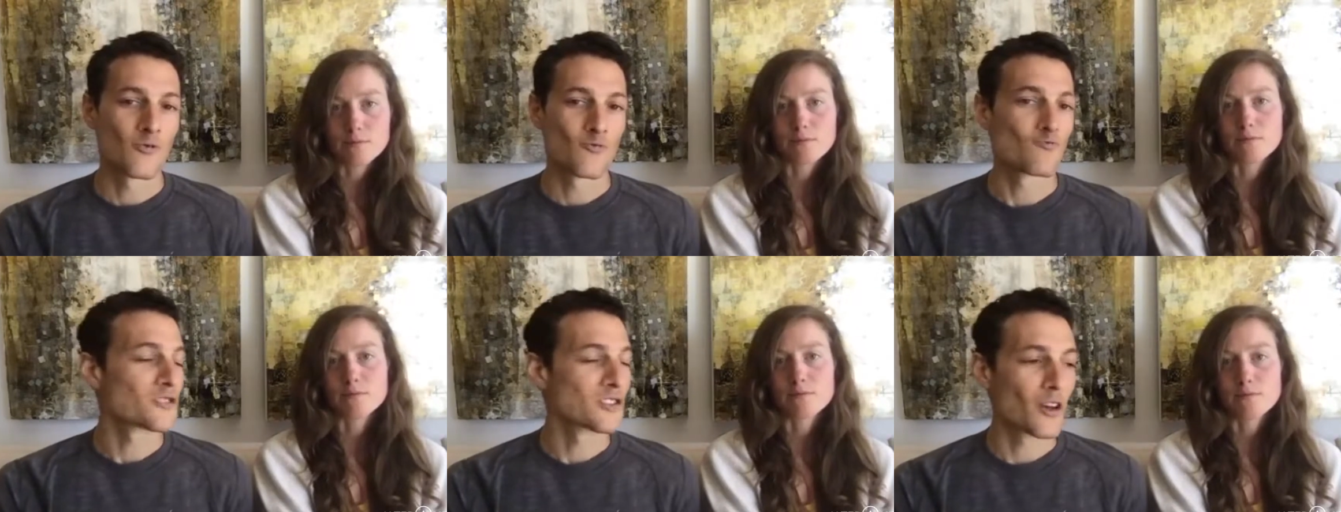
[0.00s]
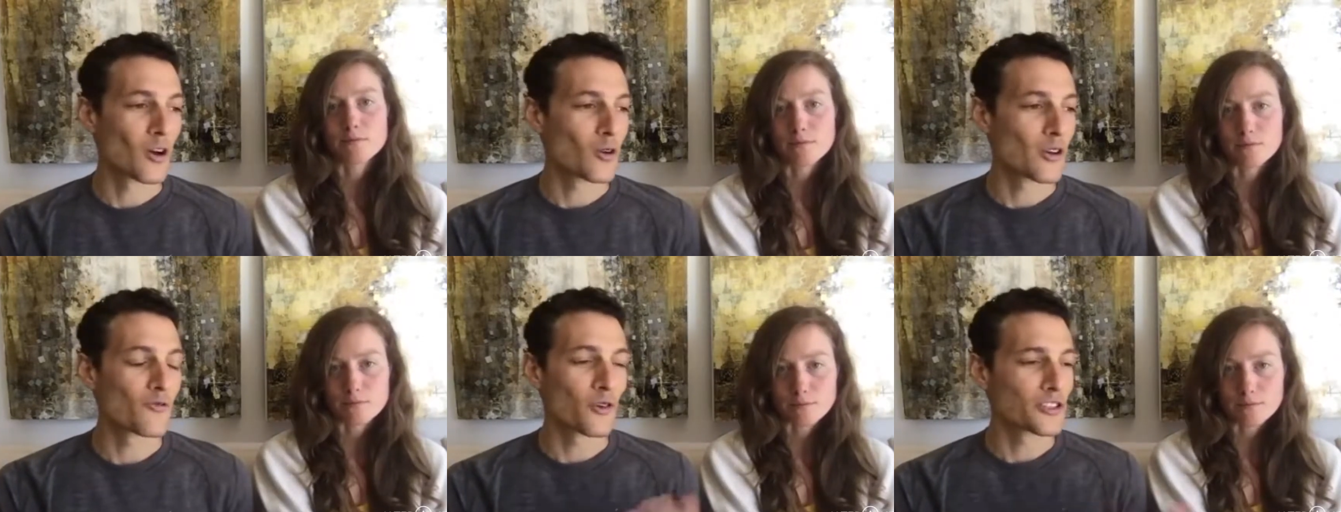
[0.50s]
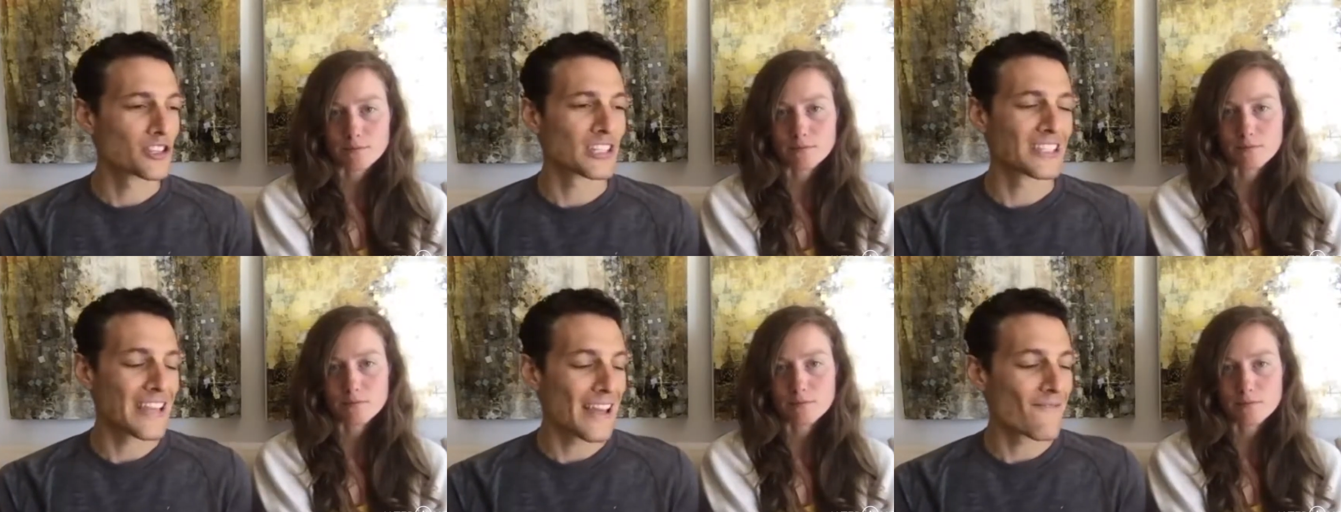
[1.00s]
Speaker 1: So if we're just
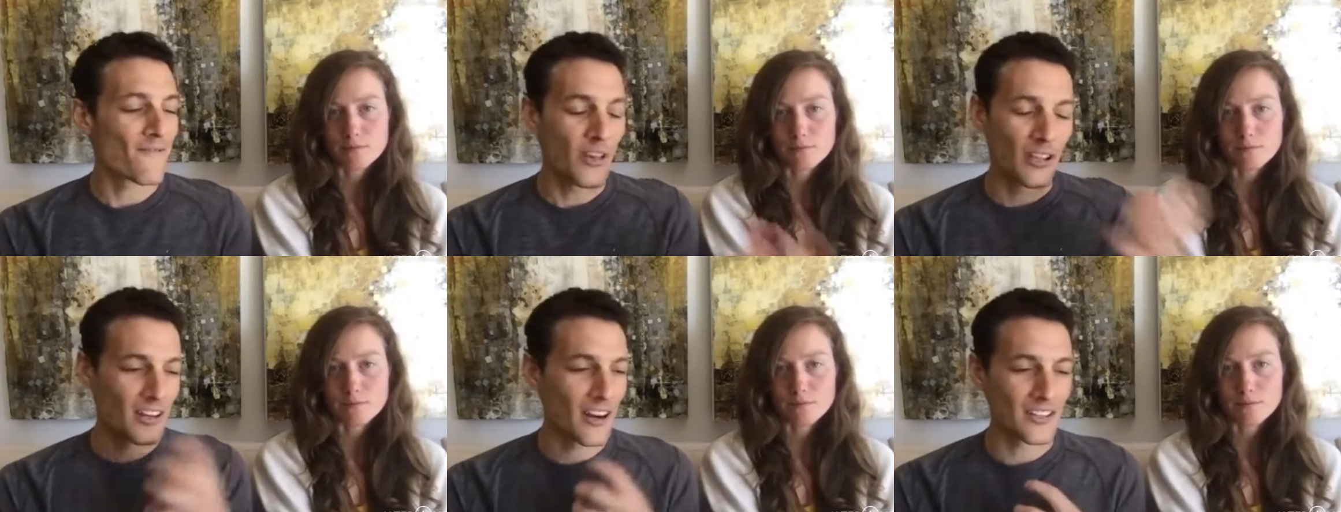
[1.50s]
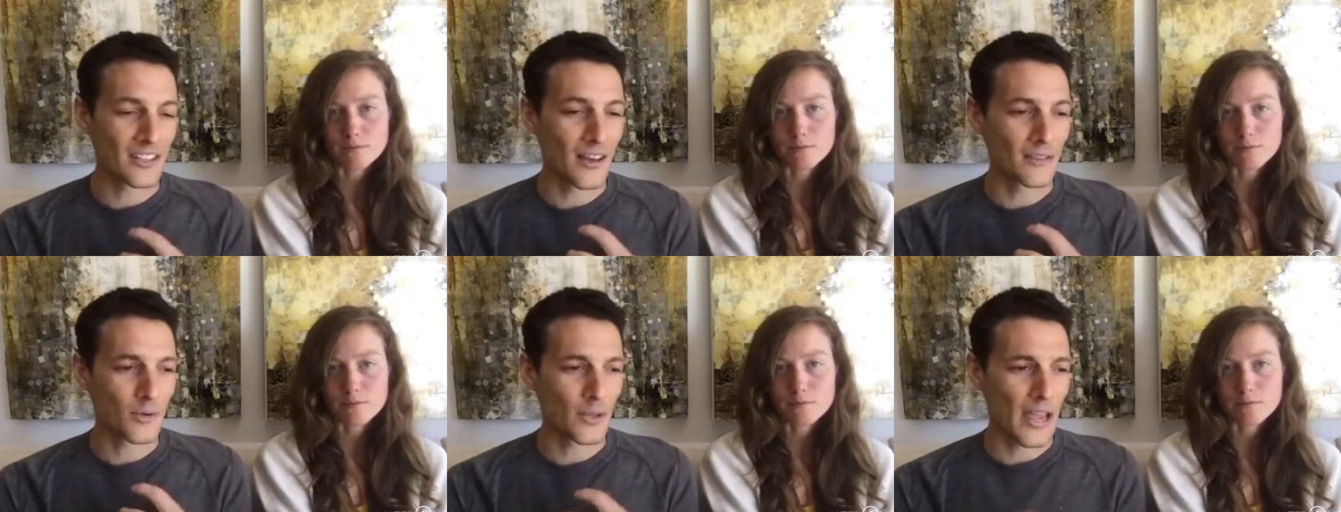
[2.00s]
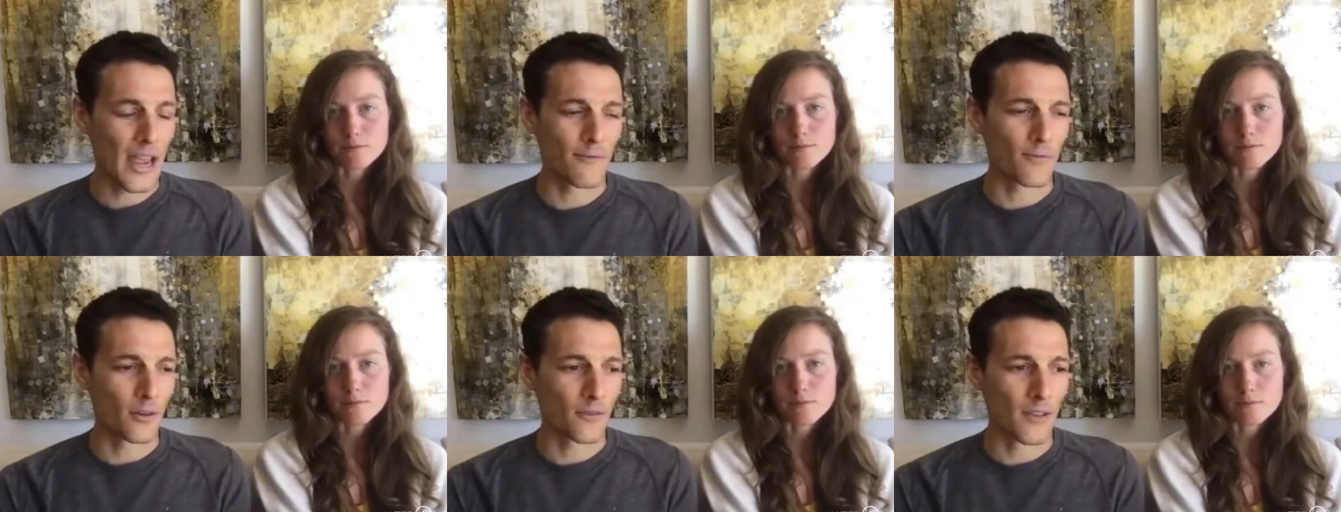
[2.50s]
filling ourselves with a
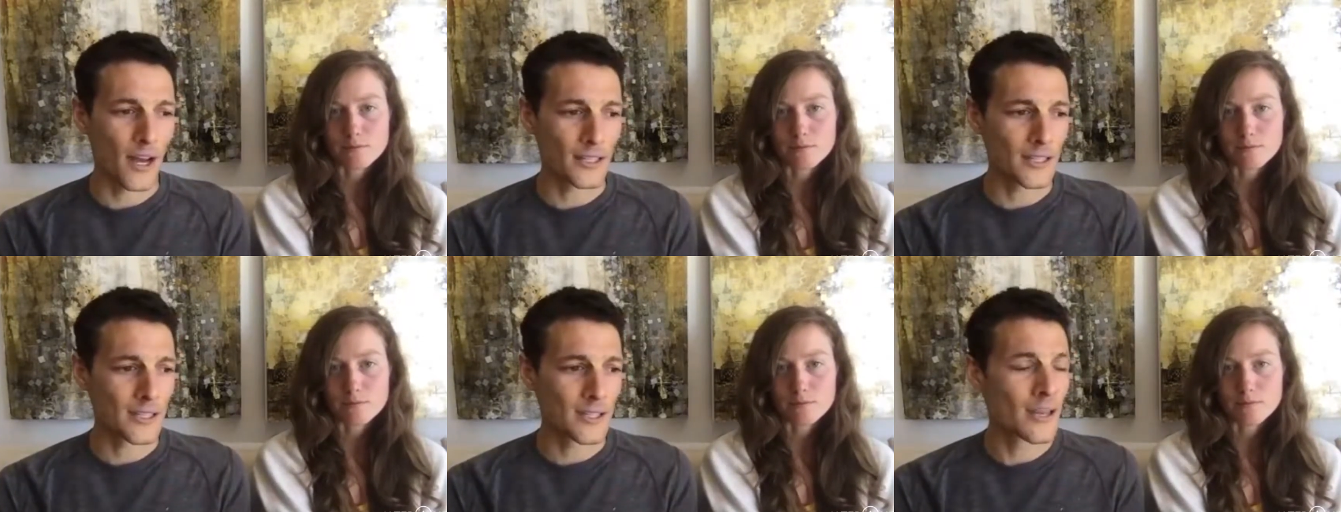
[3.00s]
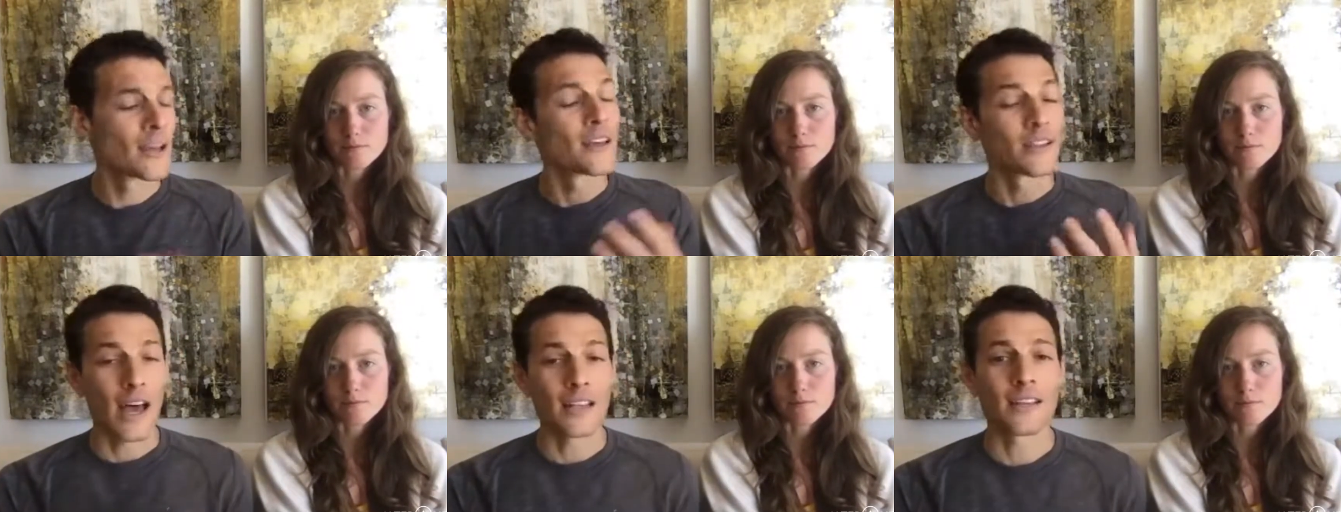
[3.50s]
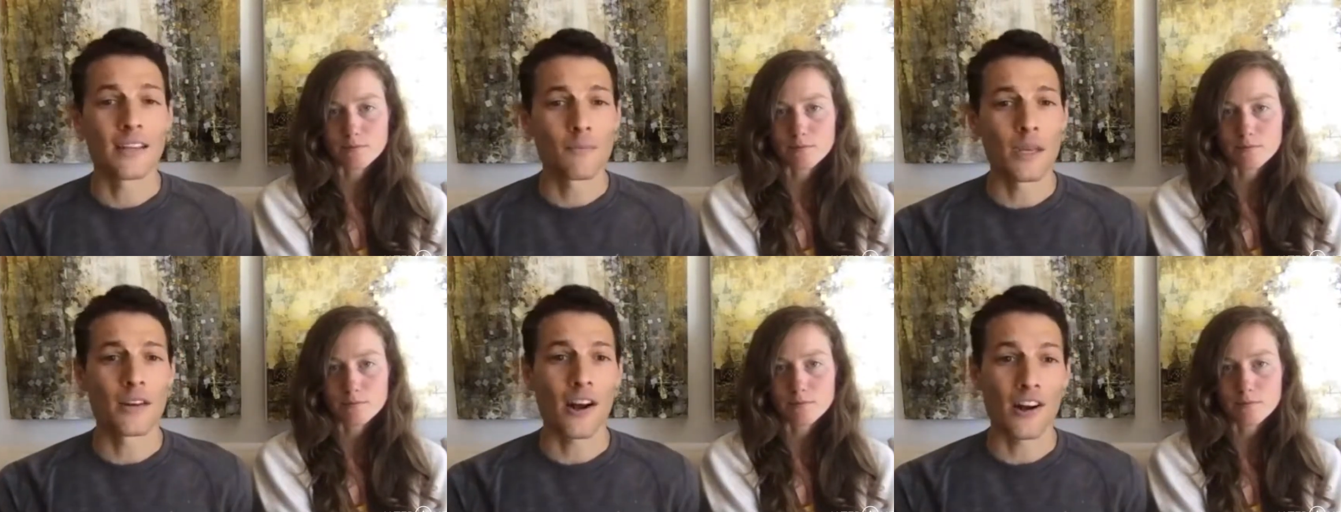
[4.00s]
handful of nuts, that's going to
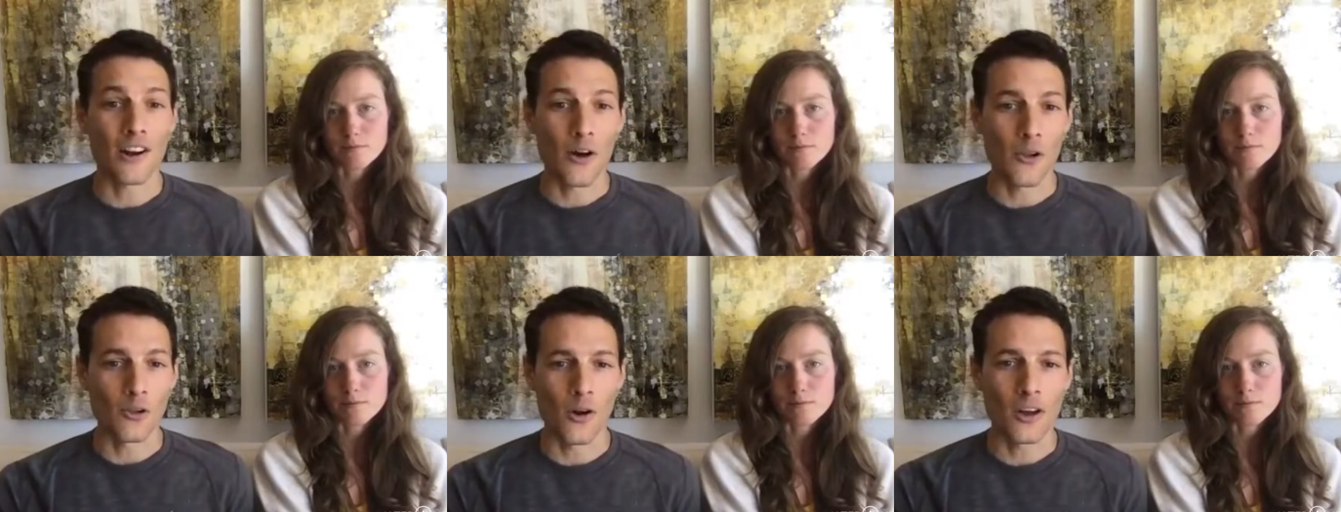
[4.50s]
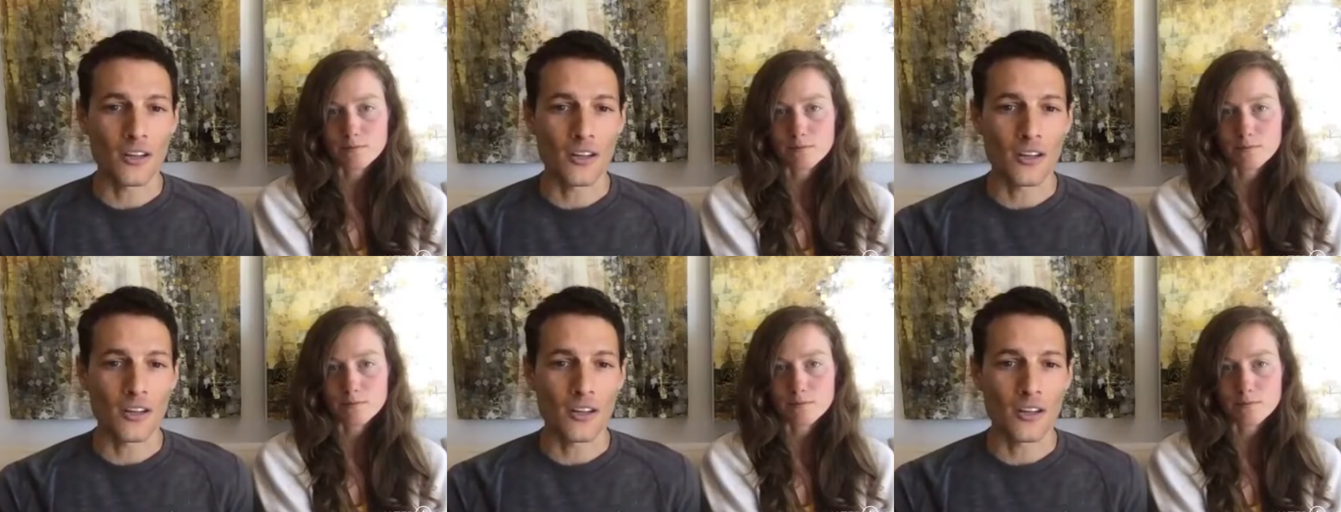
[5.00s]
meet our caloric